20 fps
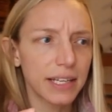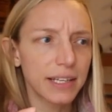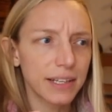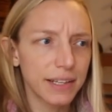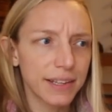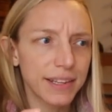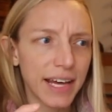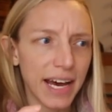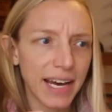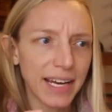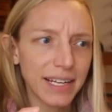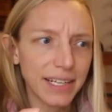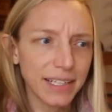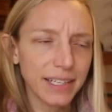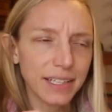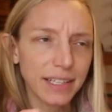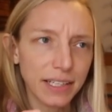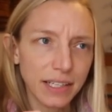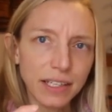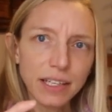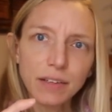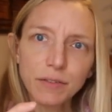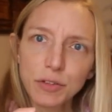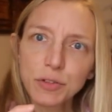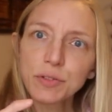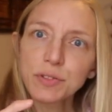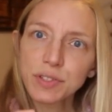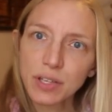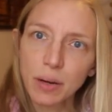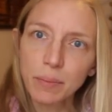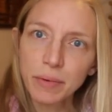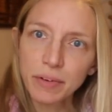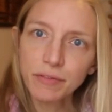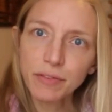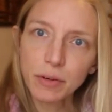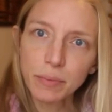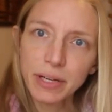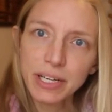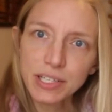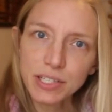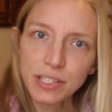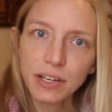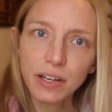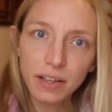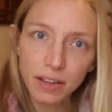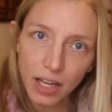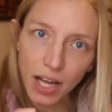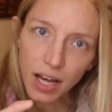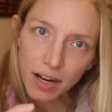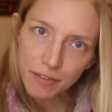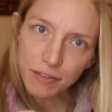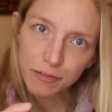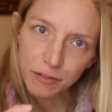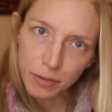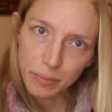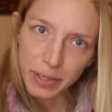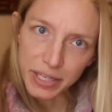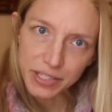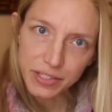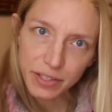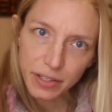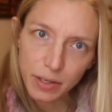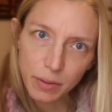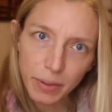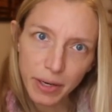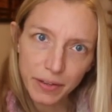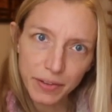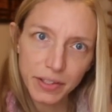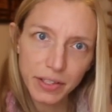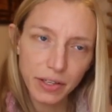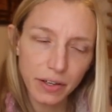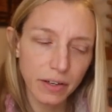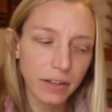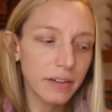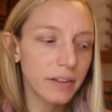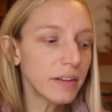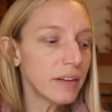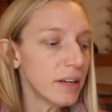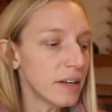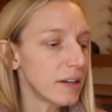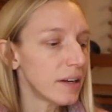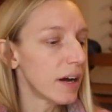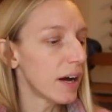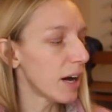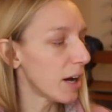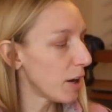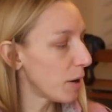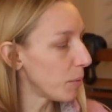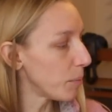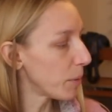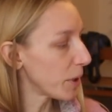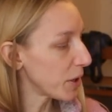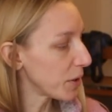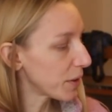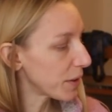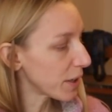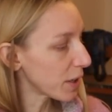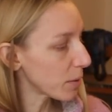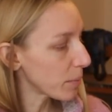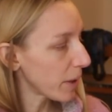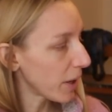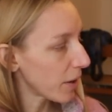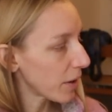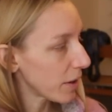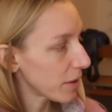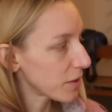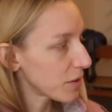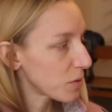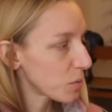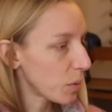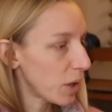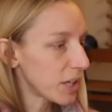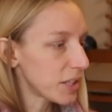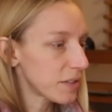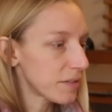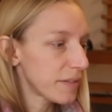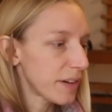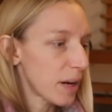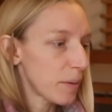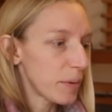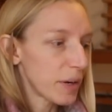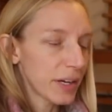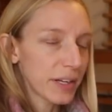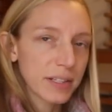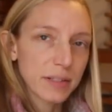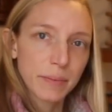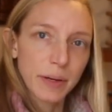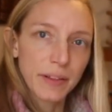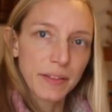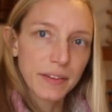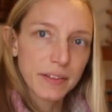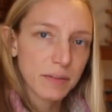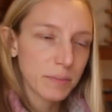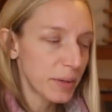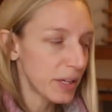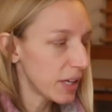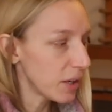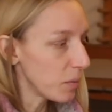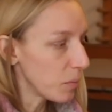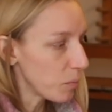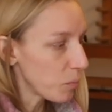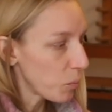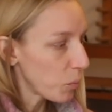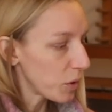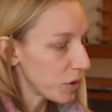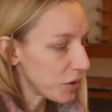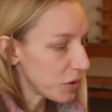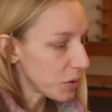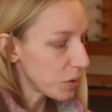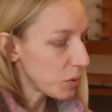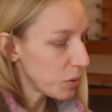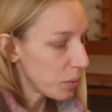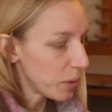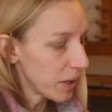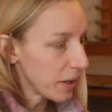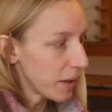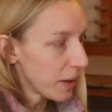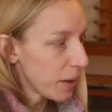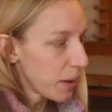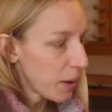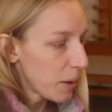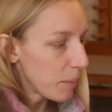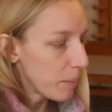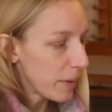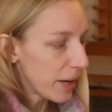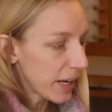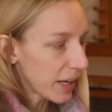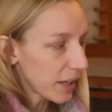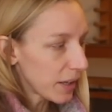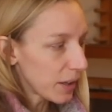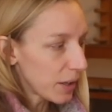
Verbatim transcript: that can give you some information, a lot of information about the yarn, um, but you think about a swatch of fabric, it's about this big. Once you make a